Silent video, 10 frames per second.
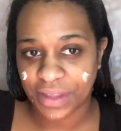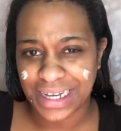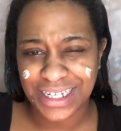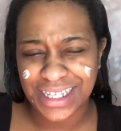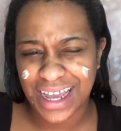
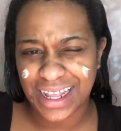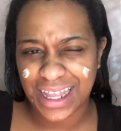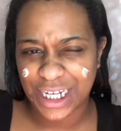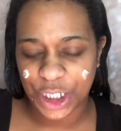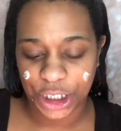and just kind of
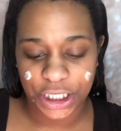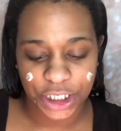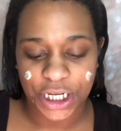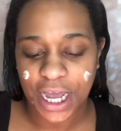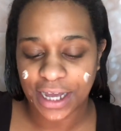like chit
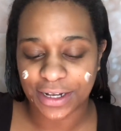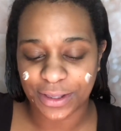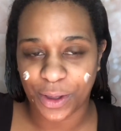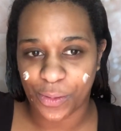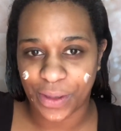chat a
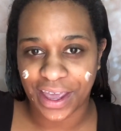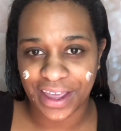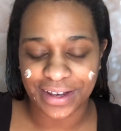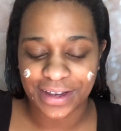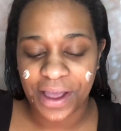little bit.